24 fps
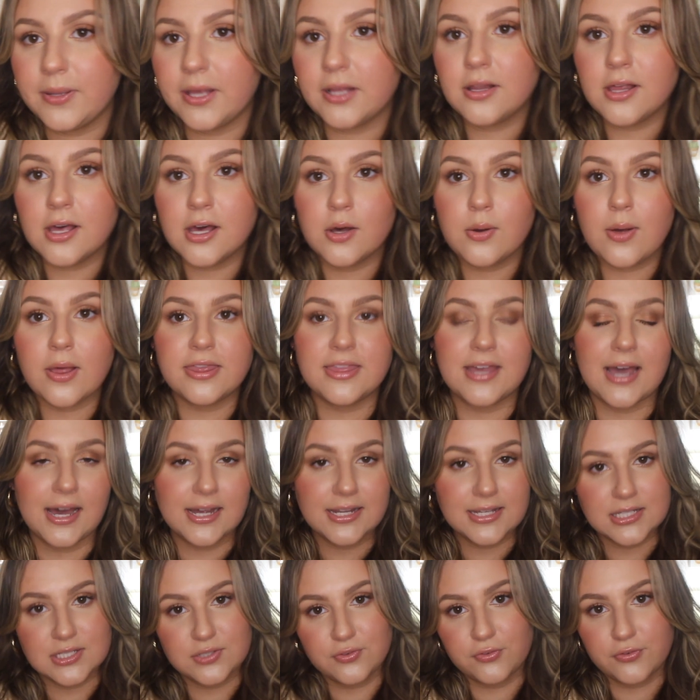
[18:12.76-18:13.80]
pillow,
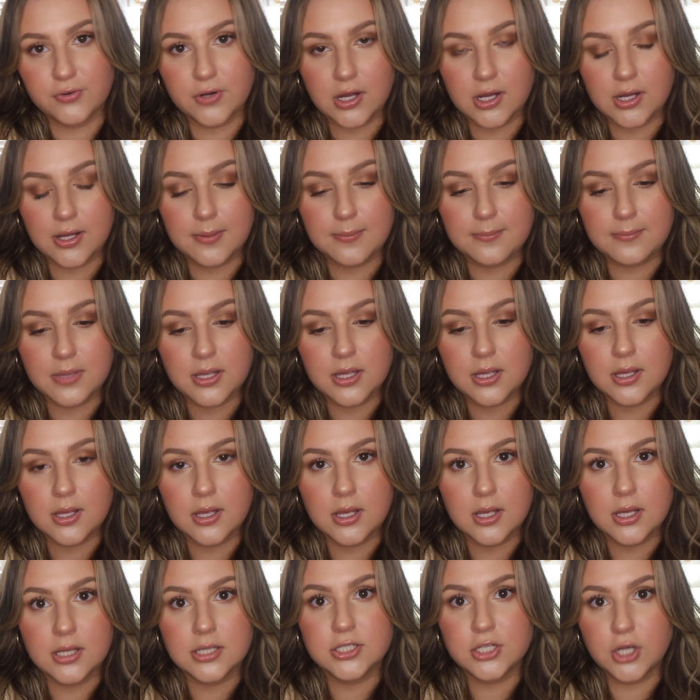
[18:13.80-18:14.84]
that is from
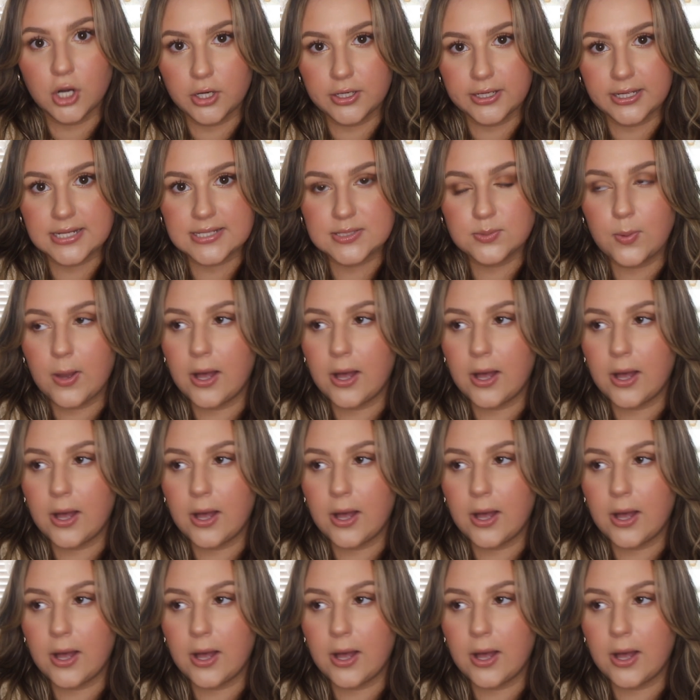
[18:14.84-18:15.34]
Target as